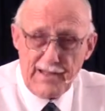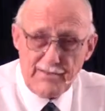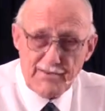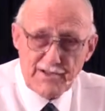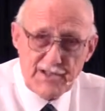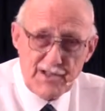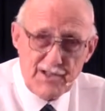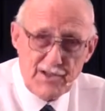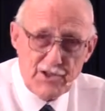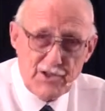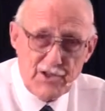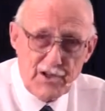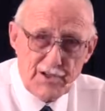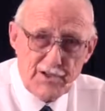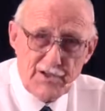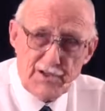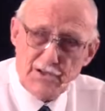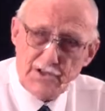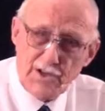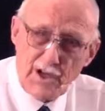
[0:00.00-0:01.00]
There are others in the
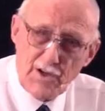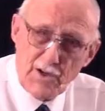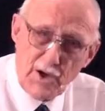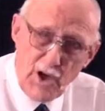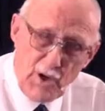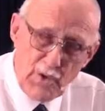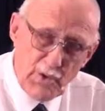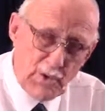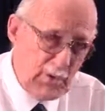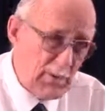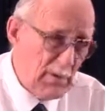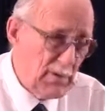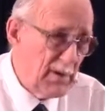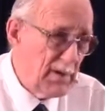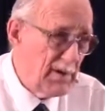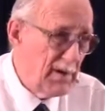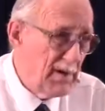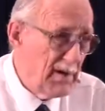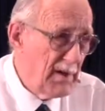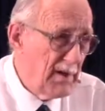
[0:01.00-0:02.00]
church that say,
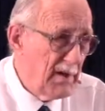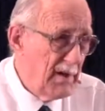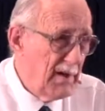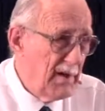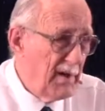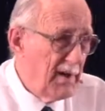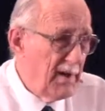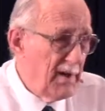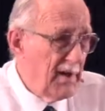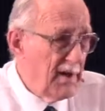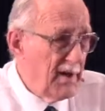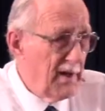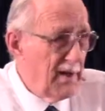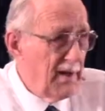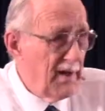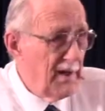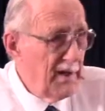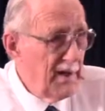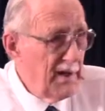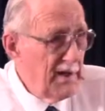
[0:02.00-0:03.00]
no,
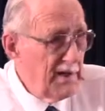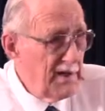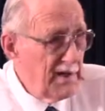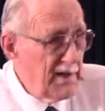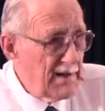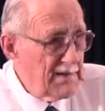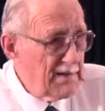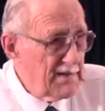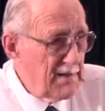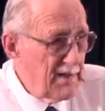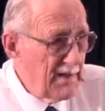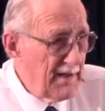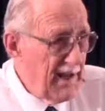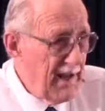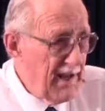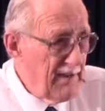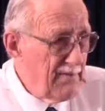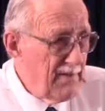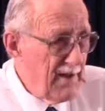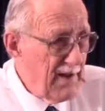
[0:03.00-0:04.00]
he does
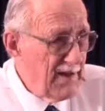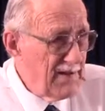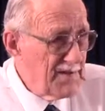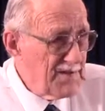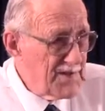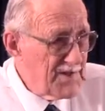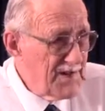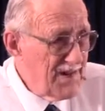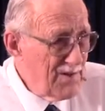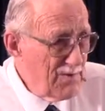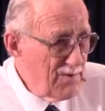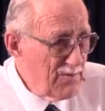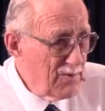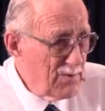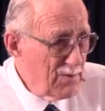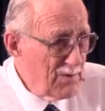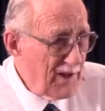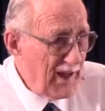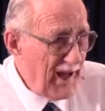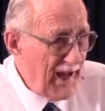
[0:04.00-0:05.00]
not have a
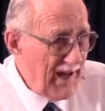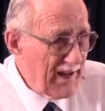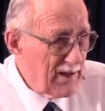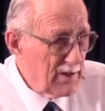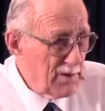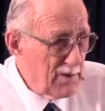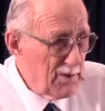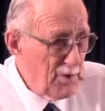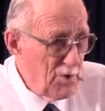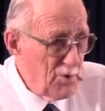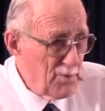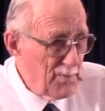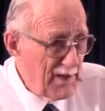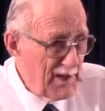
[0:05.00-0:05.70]
sinful, carnal,